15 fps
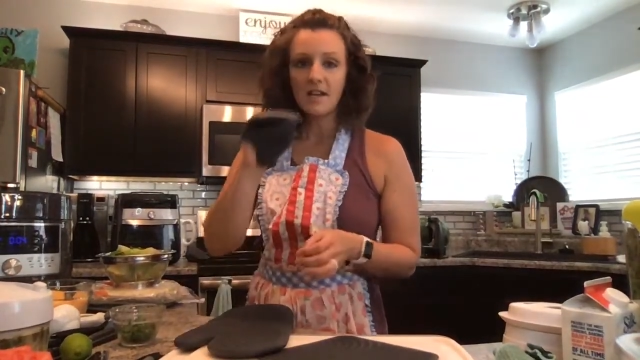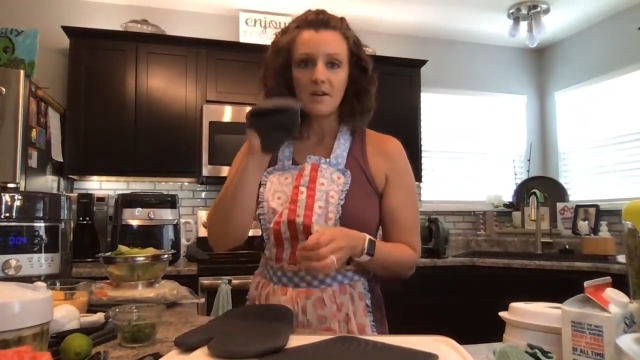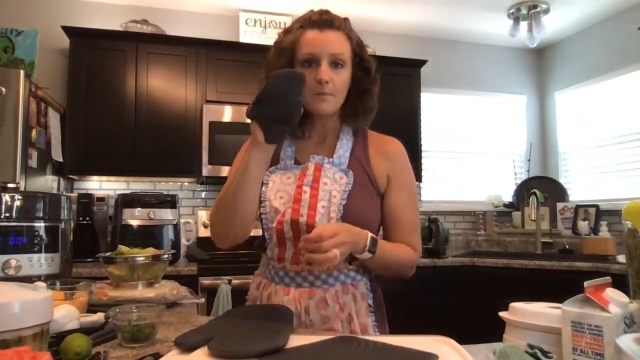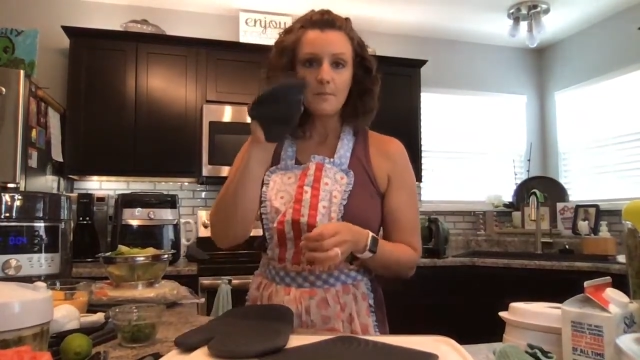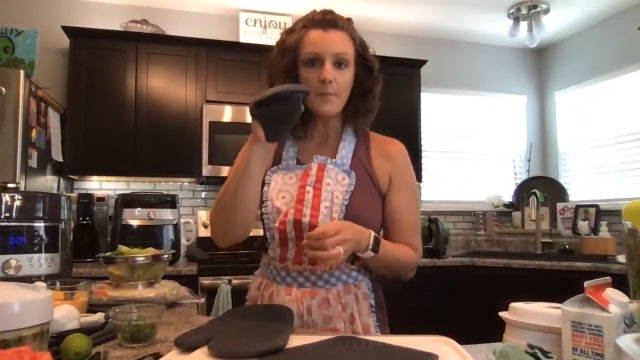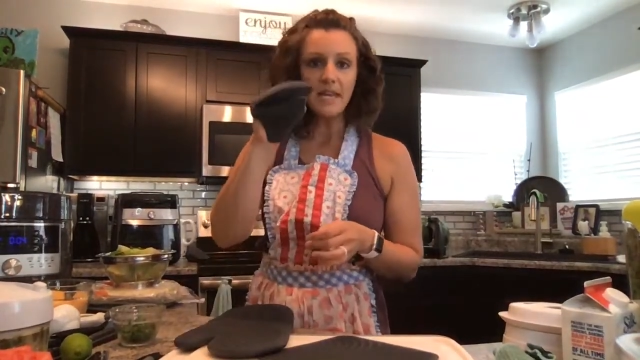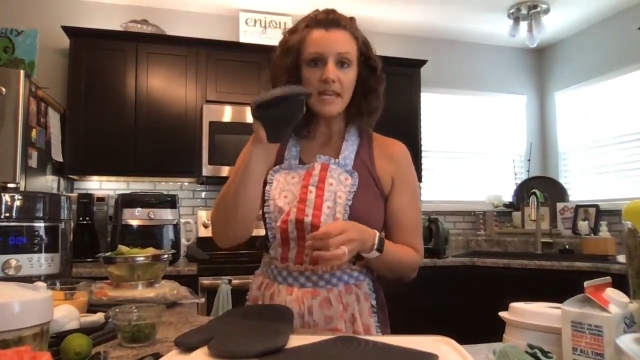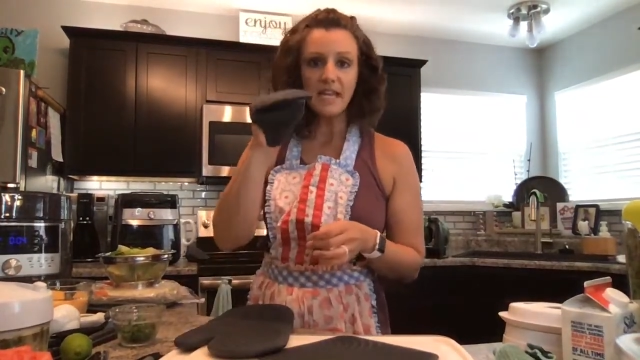
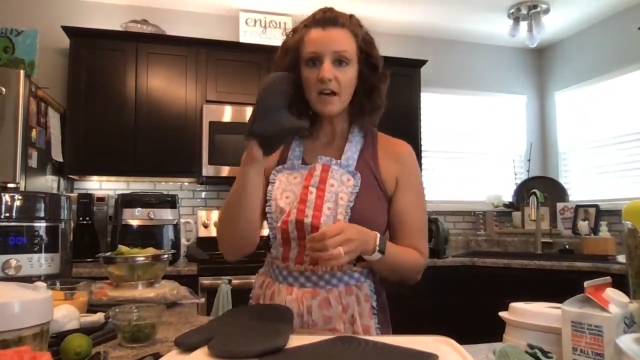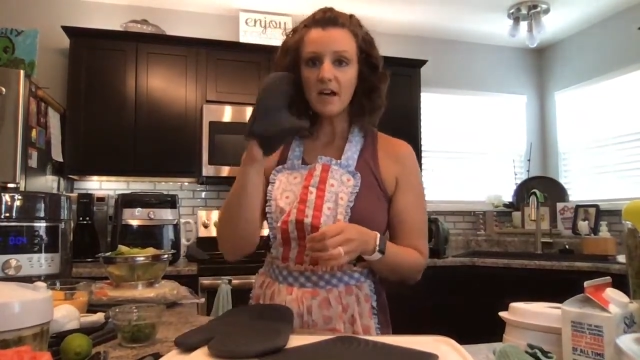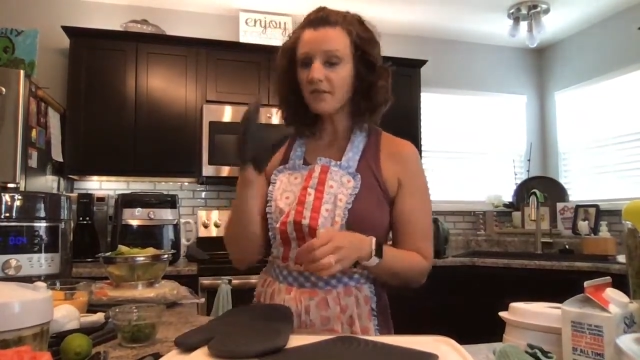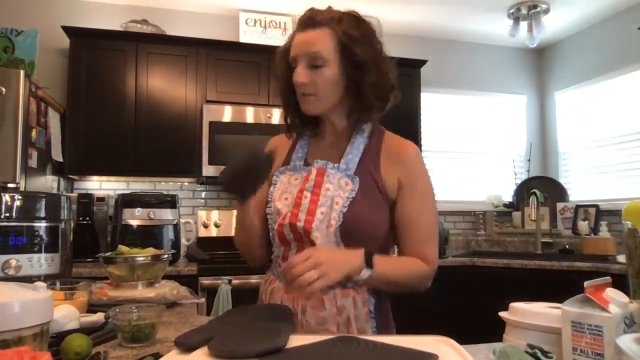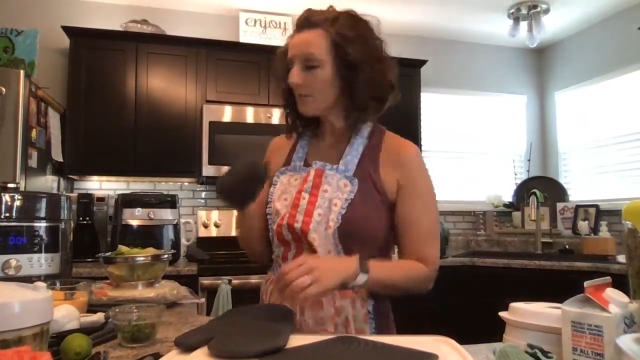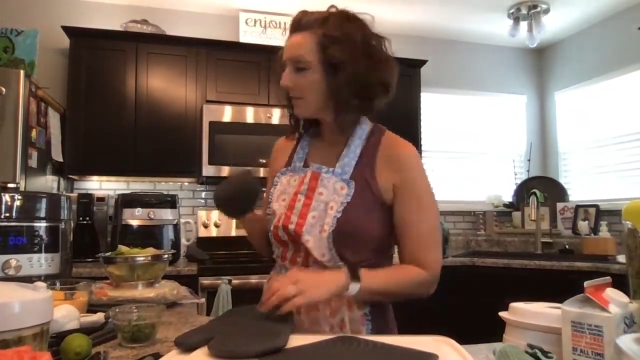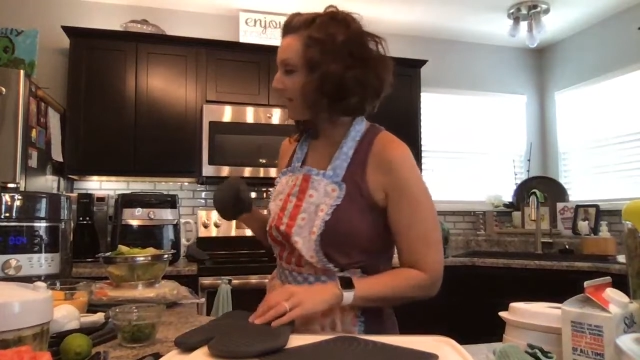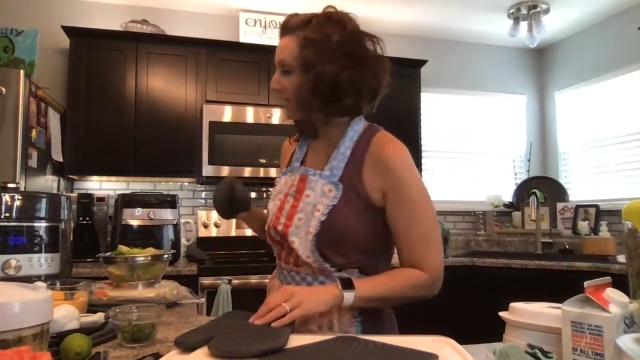Mini
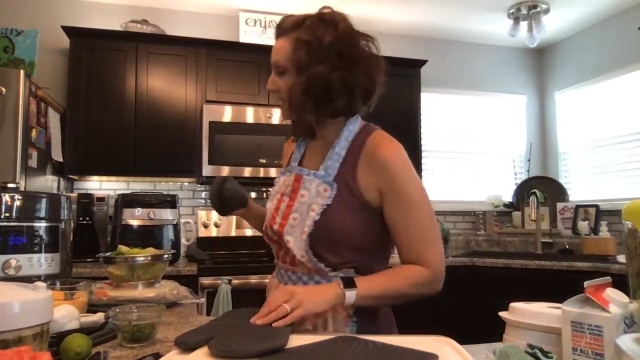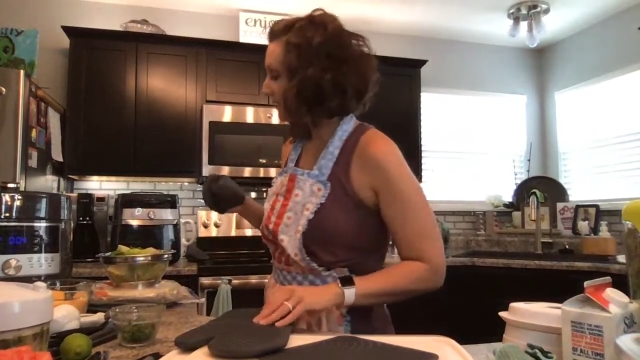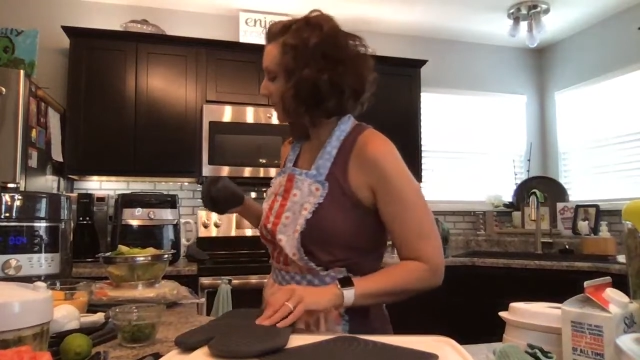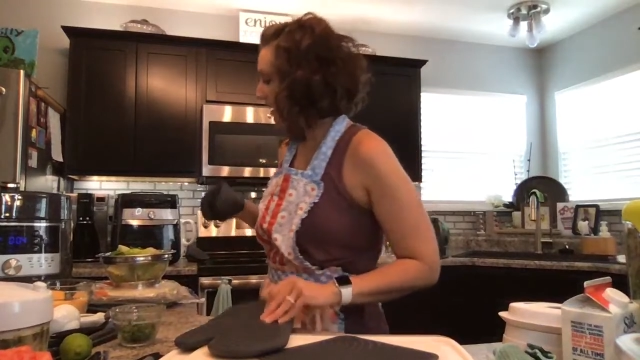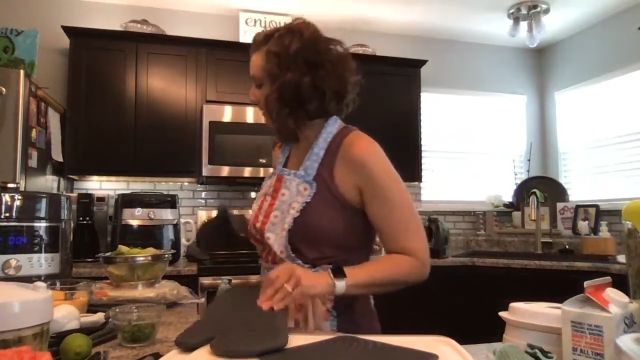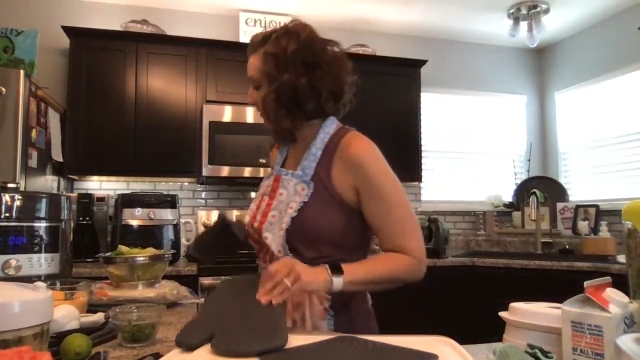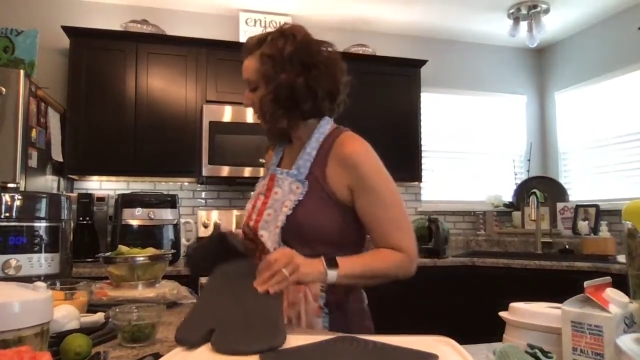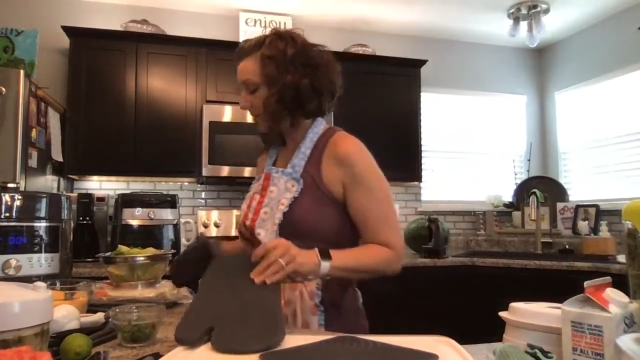oven mitts, love